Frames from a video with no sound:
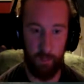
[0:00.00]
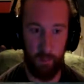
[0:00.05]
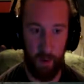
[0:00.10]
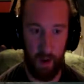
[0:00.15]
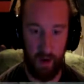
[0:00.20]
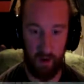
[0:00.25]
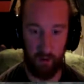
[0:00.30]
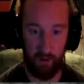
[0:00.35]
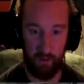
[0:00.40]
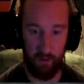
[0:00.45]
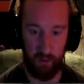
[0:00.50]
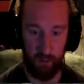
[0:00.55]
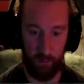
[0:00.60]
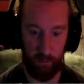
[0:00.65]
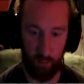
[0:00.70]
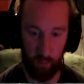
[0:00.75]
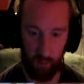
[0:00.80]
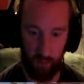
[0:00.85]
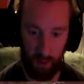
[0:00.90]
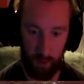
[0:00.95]
better than
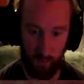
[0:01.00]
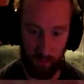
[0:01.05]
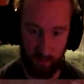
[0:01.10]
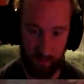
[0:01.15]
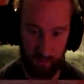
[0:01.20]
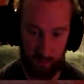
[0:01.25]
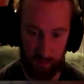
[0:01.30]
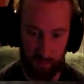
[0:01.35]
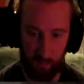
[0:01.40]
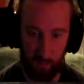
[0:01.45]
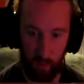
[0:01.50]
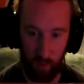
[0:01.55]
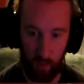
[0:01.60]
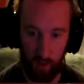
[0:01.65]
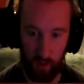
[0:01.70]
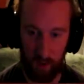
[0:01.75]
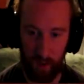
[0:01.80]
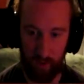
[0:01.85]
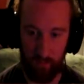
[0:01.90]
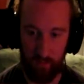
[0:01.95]
what I was before.
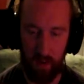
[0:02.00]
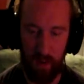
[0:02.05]
I